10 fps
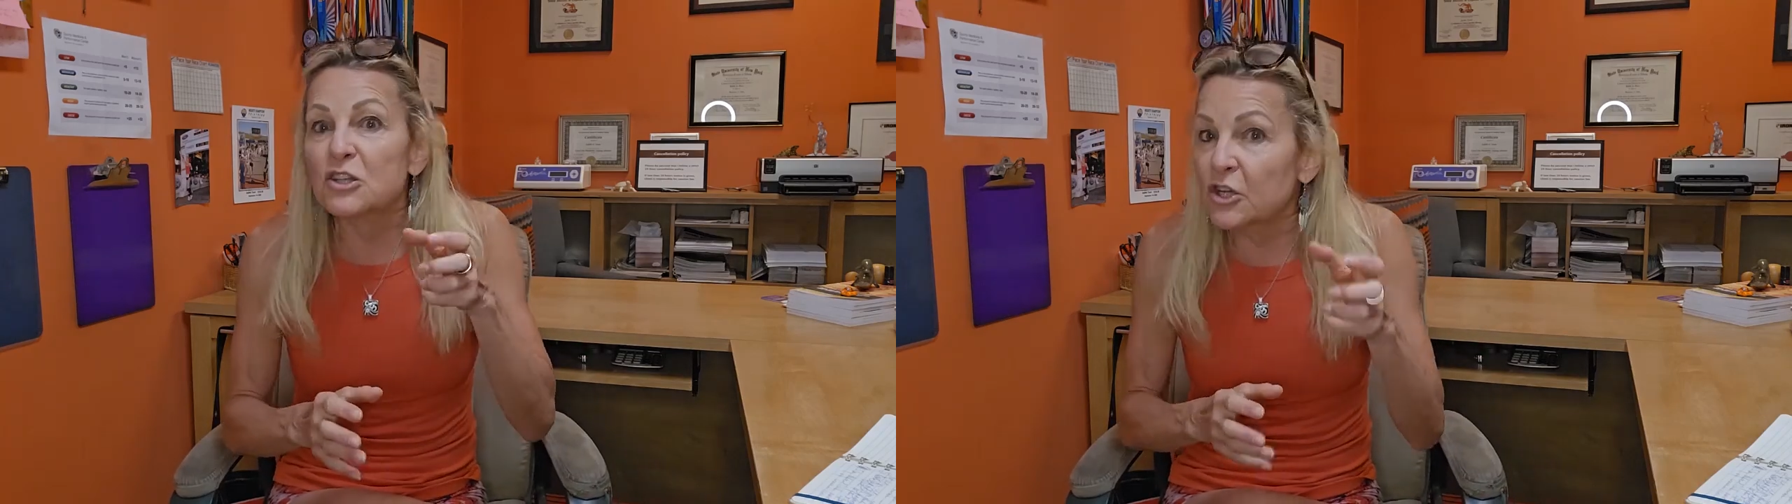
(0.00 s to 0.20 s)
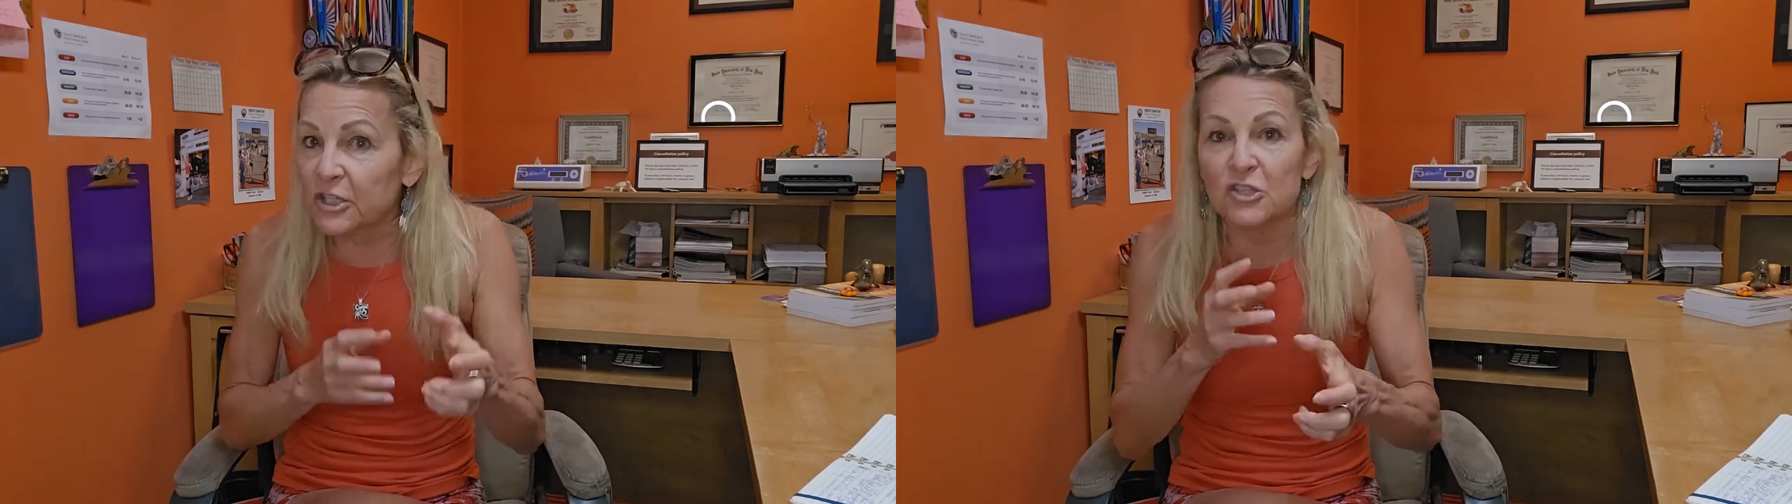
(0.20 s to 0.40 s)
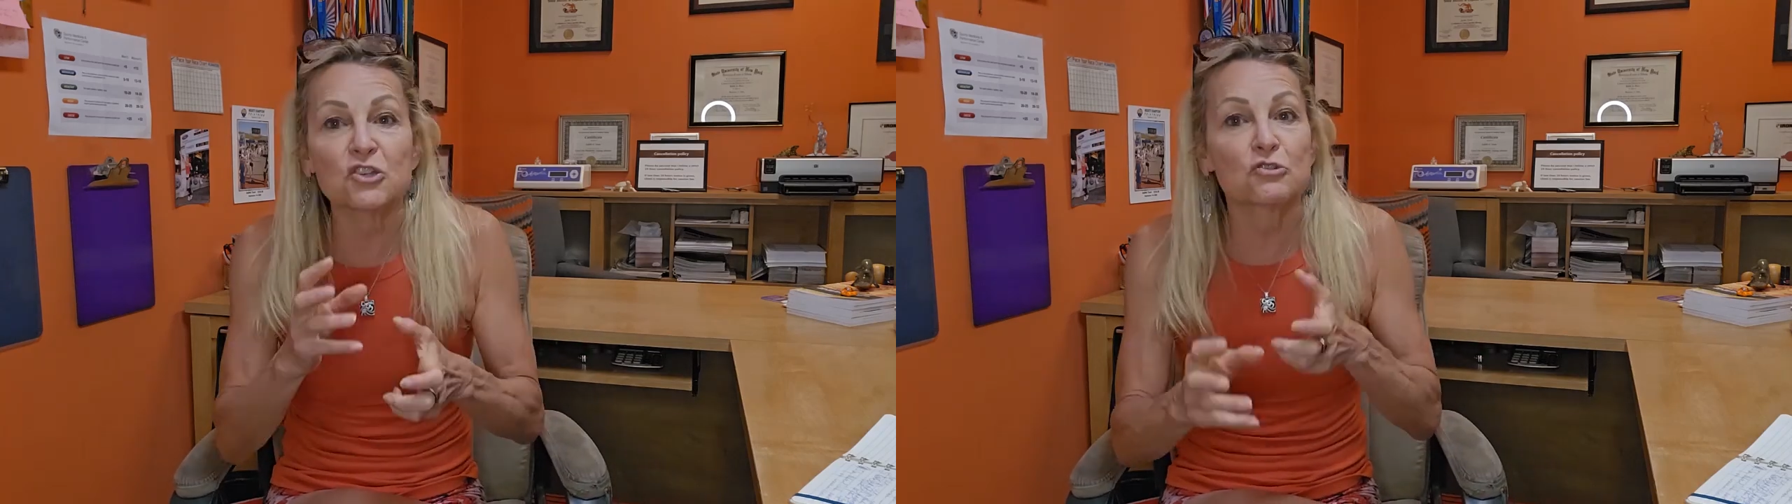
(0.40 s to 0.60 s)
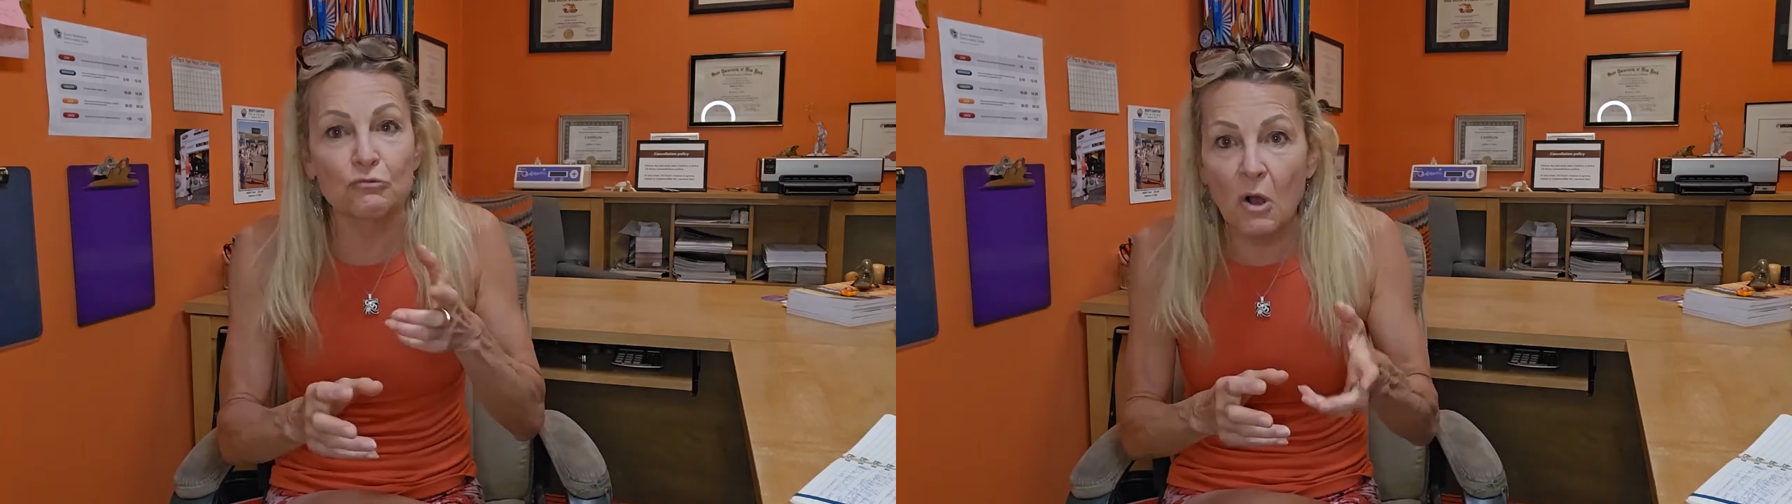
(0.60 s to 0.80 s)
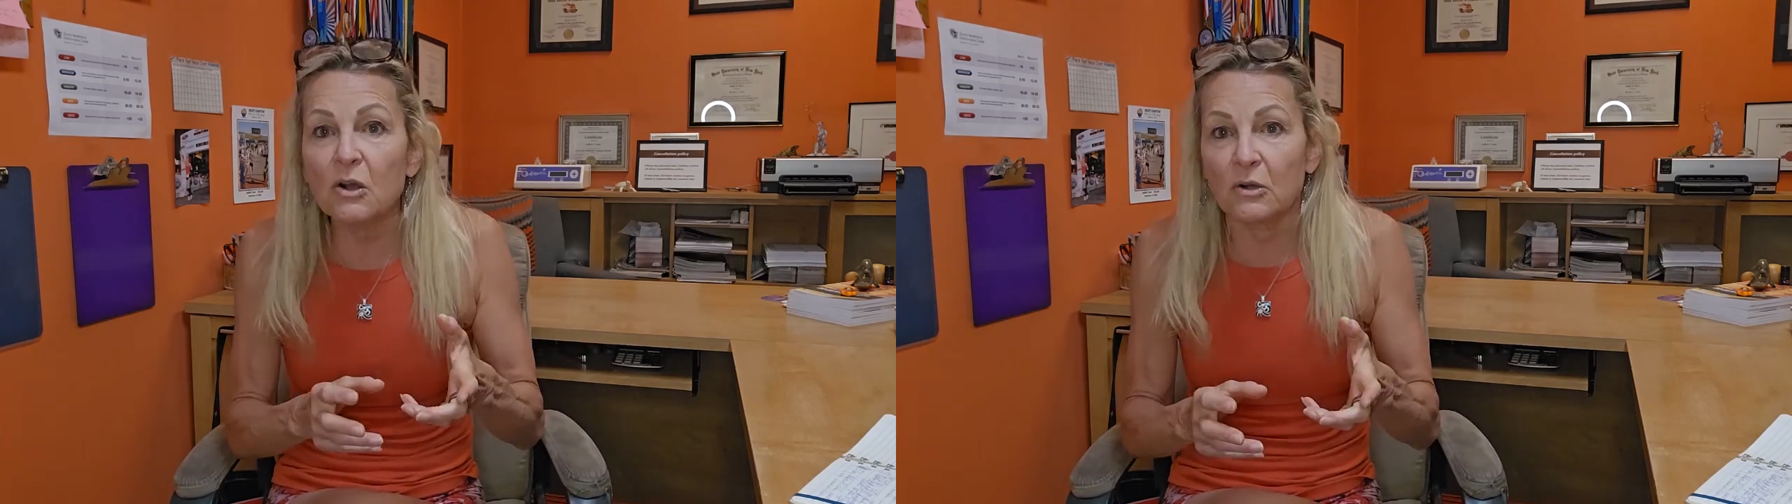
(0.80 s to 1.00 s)
you're going to
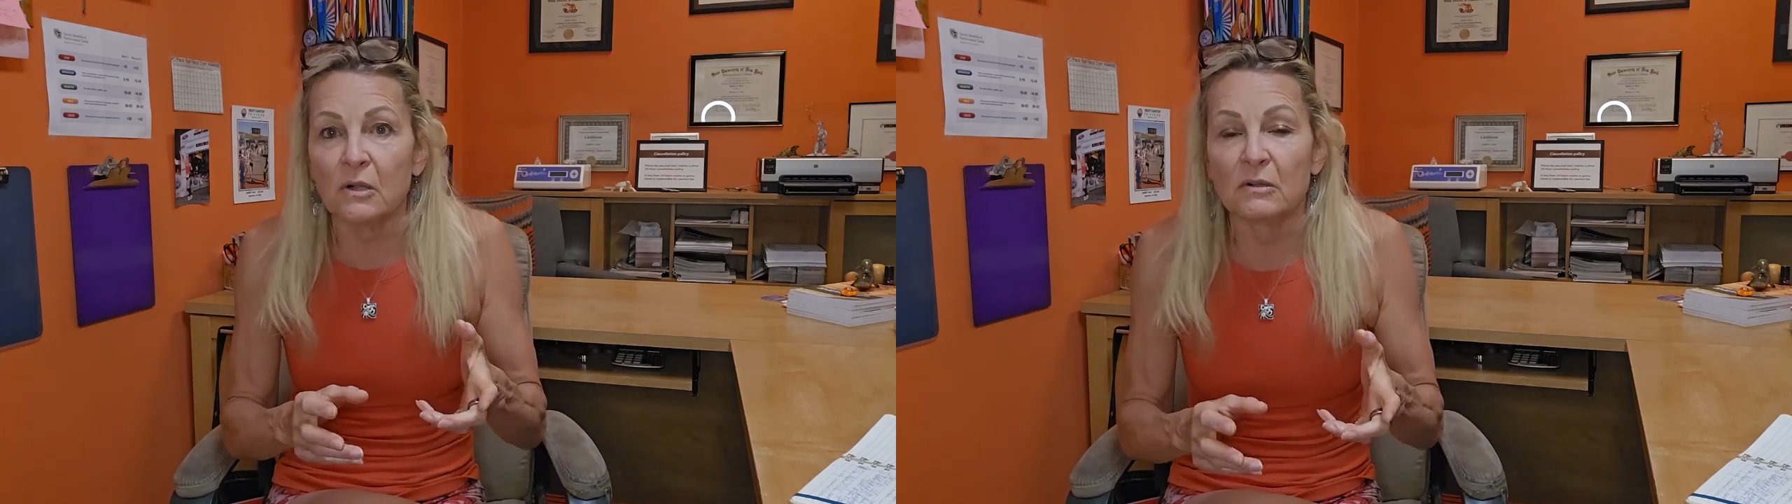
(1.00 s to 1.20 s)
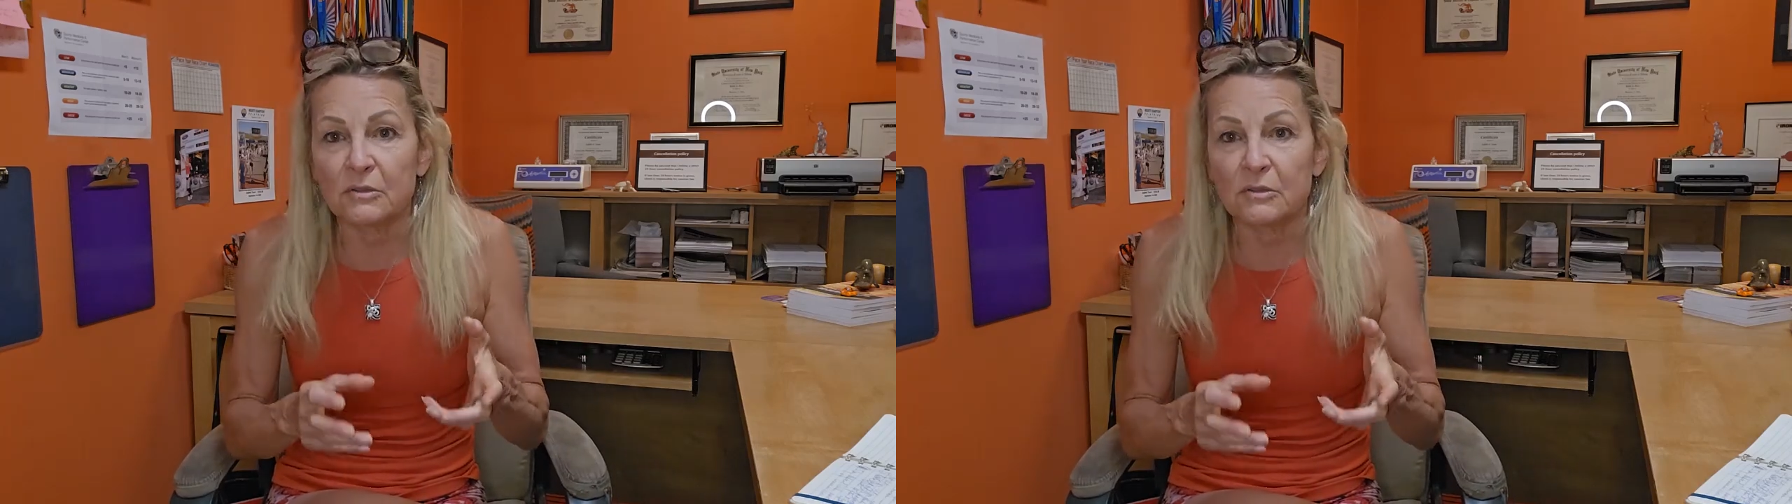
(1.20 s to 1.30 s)
struggle